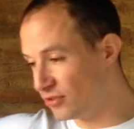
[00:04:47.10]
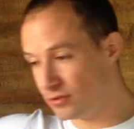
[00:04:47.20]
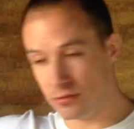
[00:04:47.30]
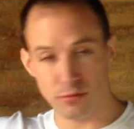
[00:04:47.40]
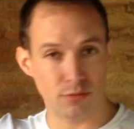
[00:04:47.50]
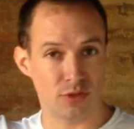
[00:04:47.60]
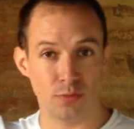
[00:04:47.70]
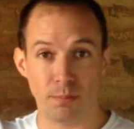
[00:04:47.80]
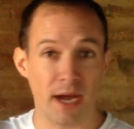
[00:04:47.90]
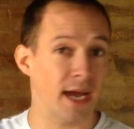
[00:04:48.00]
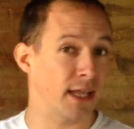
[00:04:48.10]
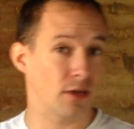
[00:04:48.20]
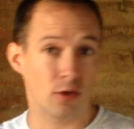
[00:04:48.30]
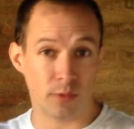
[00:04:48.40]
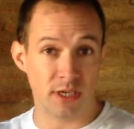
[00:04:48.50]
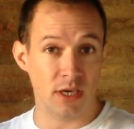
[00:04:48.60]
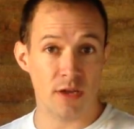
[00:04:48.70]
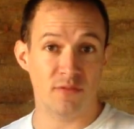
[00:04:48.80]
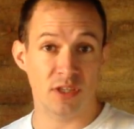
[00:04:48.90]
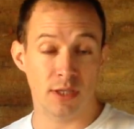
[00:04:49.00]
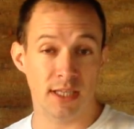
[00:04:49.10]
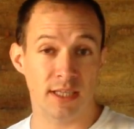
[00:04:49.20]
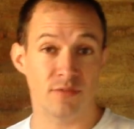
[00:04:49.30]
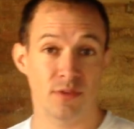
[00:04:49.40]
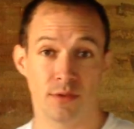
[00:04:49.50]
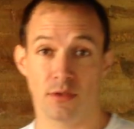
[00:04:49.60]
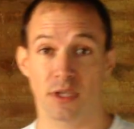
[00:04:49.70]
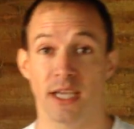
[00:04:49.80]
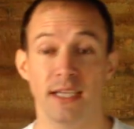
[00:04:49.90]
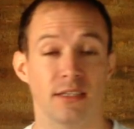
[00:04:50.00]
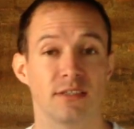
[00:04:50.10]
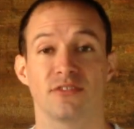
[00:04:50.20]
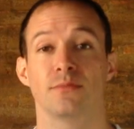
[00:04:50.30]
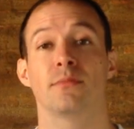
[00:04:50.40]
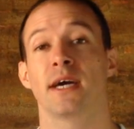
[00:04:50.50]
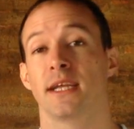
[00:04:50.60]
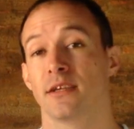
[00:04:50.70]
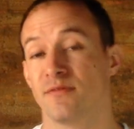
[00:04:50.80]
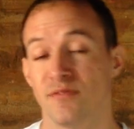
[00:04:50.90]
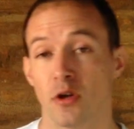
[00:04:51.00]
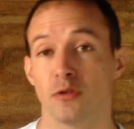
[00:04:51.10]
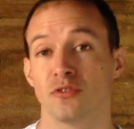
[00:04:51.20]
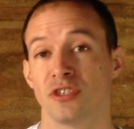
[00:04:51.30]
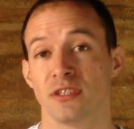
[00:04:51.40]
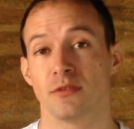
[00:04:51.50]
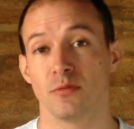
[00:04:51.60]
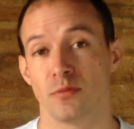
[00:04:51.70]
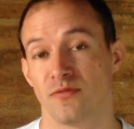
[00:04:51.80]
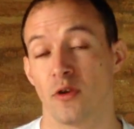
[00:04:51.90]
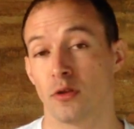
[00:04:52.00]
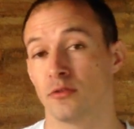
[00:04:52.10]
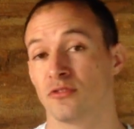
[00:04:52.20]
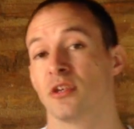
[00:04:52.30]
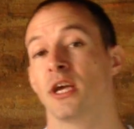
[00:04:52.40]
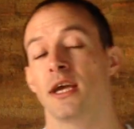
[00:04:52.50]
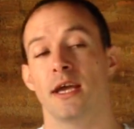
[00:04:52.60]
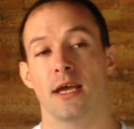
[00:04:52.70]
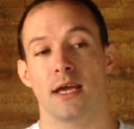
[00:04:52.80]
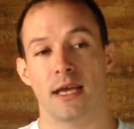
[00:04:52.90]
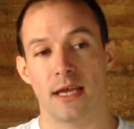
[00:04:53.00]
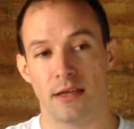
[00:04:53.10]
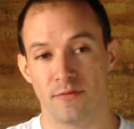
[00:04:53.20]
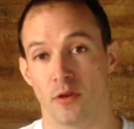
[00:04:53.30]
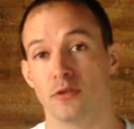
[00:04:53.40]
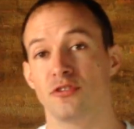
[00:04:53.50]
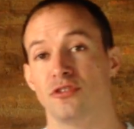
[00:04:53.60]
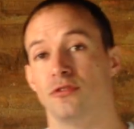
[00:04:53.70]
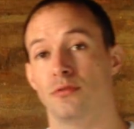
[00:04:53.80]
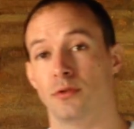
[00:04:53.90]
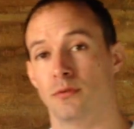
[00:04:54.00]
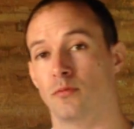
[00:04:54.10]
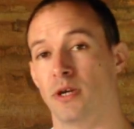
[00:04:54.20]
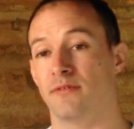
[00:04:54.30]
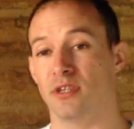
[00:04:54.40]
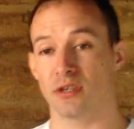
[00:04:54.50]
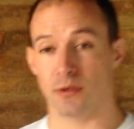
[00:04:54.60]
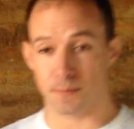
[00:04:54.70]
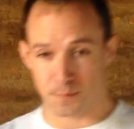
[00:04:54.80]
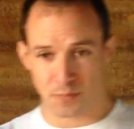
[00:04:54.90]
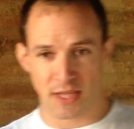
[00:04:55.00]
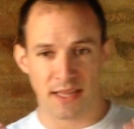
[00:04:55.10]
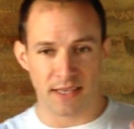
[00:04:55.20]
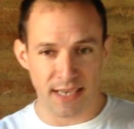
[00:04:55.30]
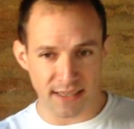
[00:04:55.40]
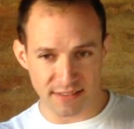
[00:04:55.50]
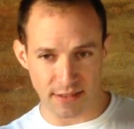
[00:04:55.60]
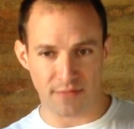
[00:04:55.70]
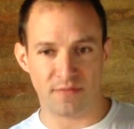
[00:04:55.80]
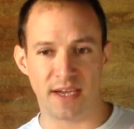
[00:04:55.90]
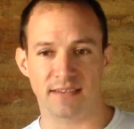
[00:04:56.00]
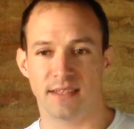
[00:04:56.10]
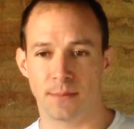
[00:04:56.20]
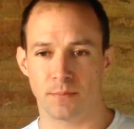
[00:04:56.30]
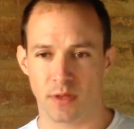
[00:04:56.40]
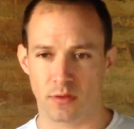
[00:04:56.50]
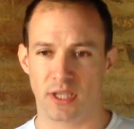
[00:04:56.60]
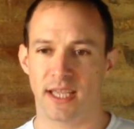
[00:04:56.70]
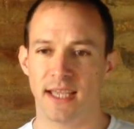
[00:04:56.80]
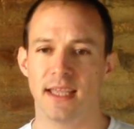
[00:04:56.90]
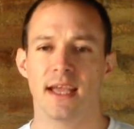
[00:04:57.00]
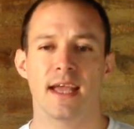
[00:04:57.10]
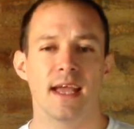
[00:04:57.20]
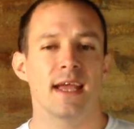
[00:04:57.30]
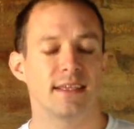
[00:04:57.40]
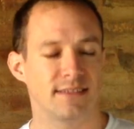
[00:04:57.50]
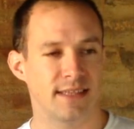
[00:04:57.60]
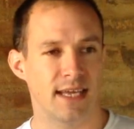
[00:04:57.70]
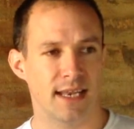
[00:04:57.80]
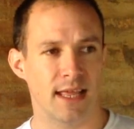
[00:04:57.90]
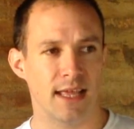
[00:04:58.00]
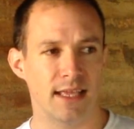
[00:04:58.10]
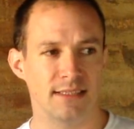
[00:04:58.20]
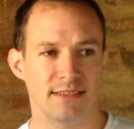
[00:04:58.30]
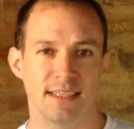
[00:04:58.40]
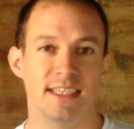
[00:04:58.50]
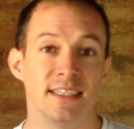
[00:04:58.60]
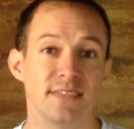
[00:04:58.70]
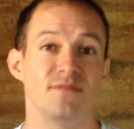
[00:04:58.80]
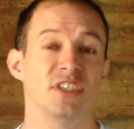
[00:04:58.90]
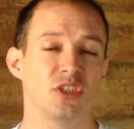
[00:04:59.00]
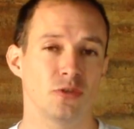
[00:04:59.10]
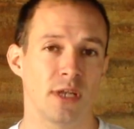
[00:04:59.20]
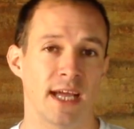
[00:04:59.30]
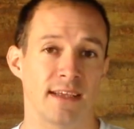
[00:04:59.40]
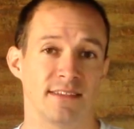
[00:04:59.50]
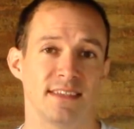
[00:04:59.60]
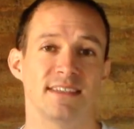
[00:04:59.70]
to Dubai or wherever you live. Okay, it doesn't matter, it follows you, follows, follows you wherever you go. The next factor, okay, is that it's individualized,